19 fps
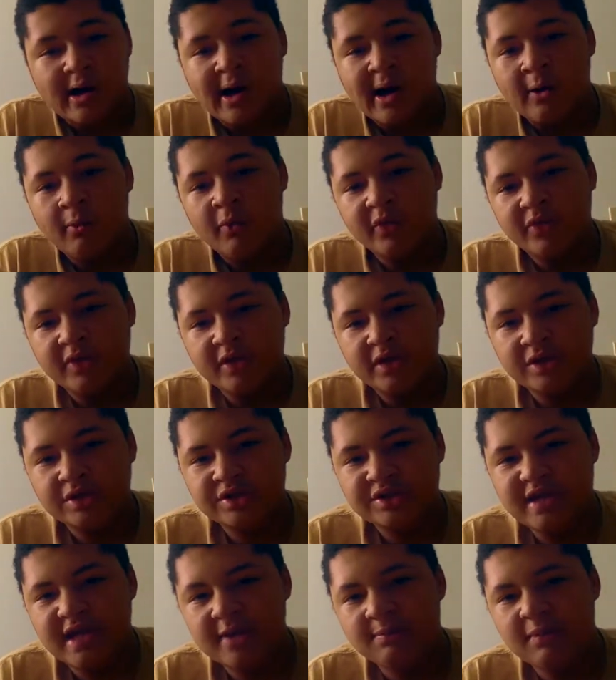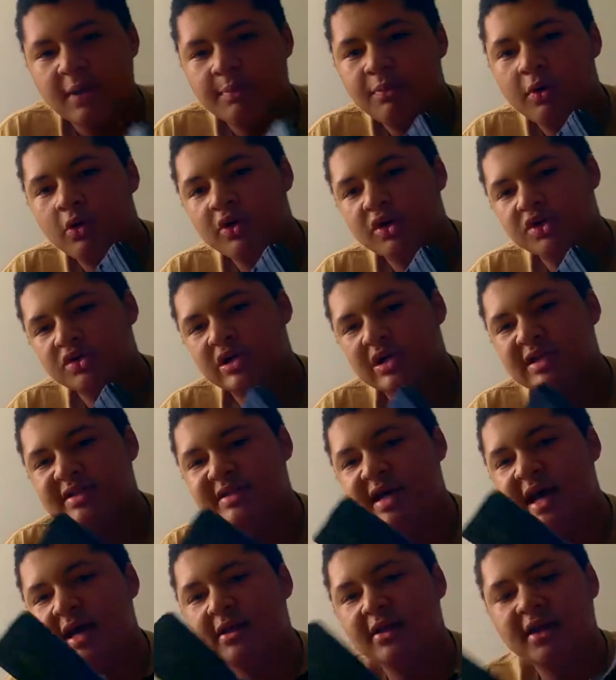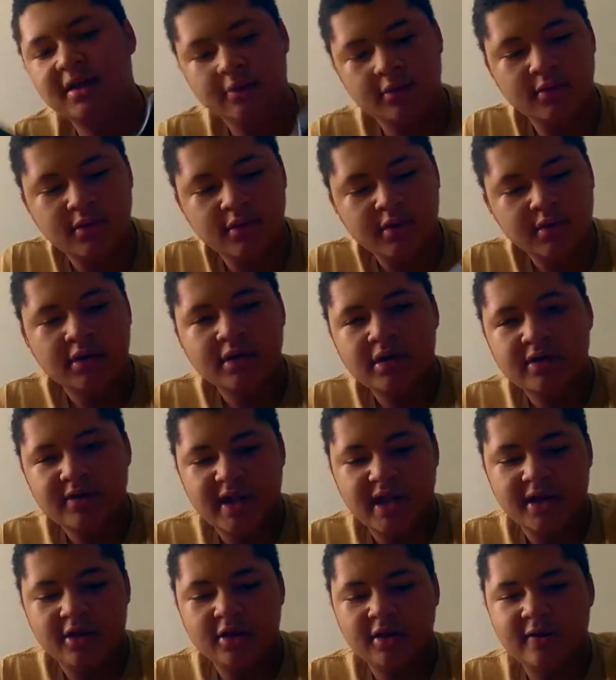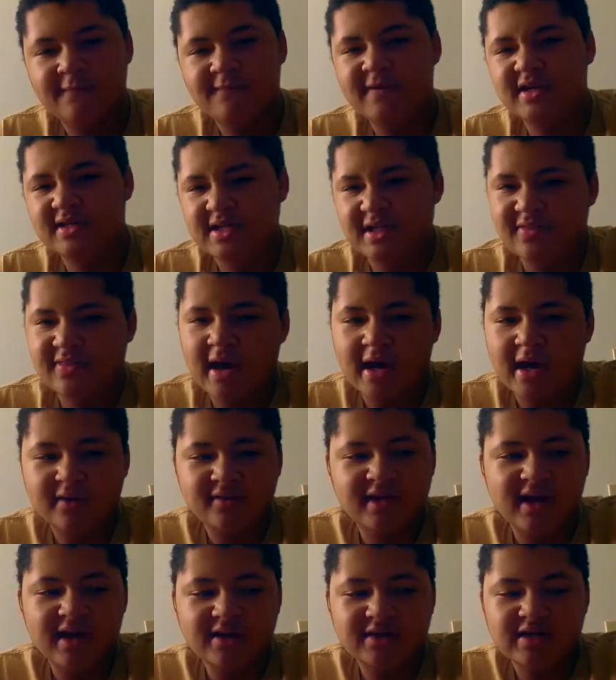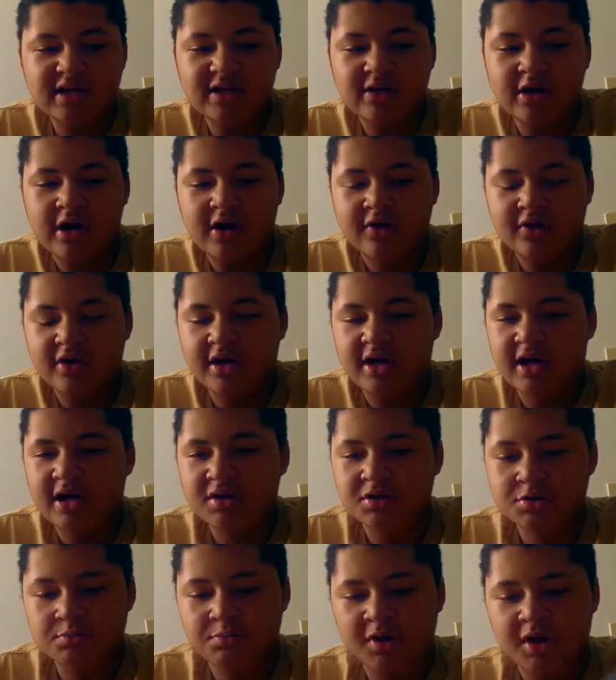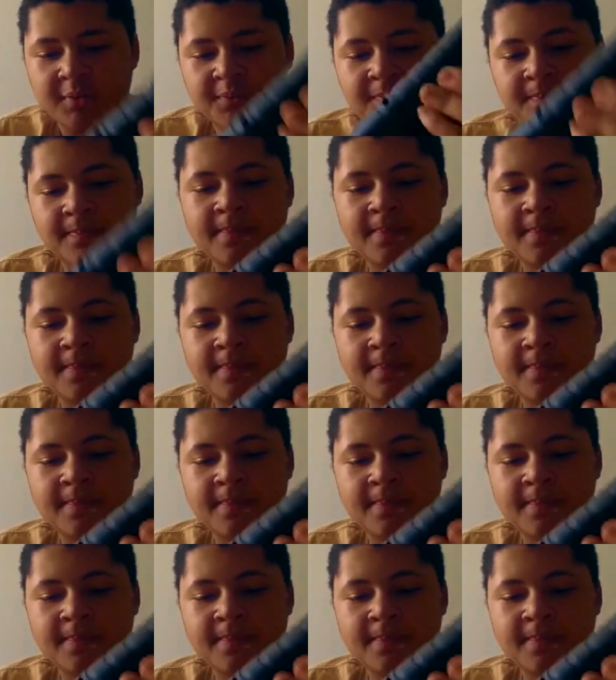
I wanted to take my Polar Star. Sadly, I couldn't fix it that day because they had other guns. But